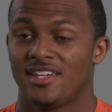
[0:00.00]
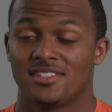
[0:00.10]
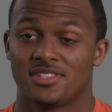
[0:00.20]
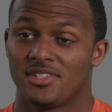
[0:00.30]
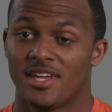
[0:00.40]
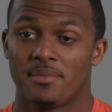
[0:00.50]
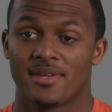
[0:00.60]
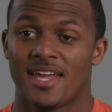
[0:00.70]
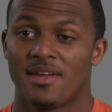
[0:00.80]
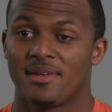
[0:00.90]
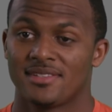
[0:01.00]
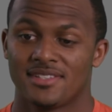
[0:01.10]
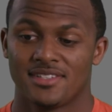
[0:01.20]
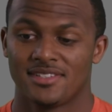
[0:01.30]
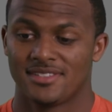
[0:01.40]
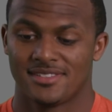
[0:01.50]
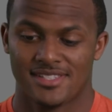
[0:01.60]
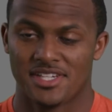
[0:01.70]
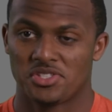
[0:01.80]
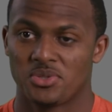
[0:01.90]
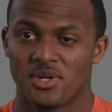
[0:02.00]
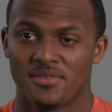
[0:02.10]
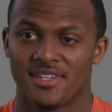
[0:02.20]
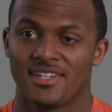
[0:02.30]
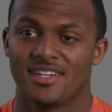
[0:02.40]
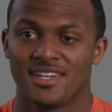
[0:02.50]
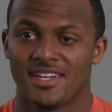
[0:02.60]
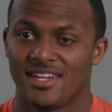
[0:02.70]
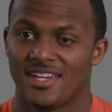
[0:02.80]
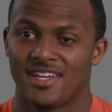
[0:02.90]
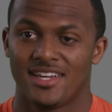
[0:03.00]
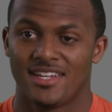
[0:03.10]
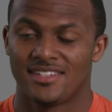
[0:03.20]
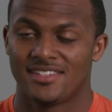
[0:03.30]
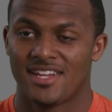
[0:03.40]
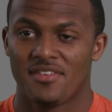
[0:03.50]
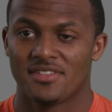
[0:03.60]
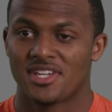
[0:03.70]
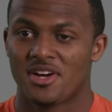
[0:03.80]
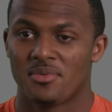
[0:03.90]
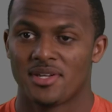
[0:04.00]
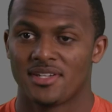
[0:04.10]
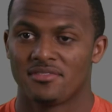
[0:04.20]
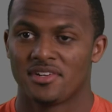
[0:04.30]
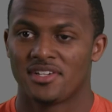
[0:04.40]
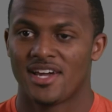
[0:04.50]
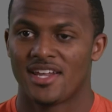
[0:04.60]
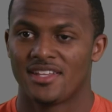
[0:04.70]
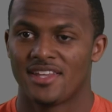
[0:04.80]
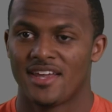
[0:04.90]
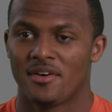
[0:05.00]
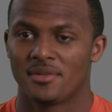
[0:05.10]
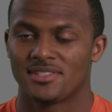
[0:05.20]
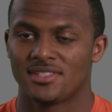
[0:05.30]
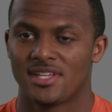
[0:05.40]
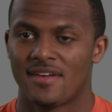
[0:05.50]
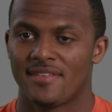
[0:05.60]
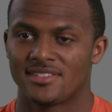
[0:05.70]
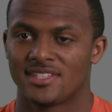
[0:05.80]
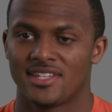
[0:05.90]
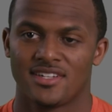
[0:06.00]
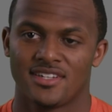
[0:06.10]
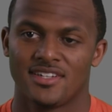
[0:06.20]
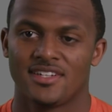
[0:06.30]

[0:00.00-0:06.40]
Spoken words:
And so that became like the statue of it. And every time we run down it, they always have that saying.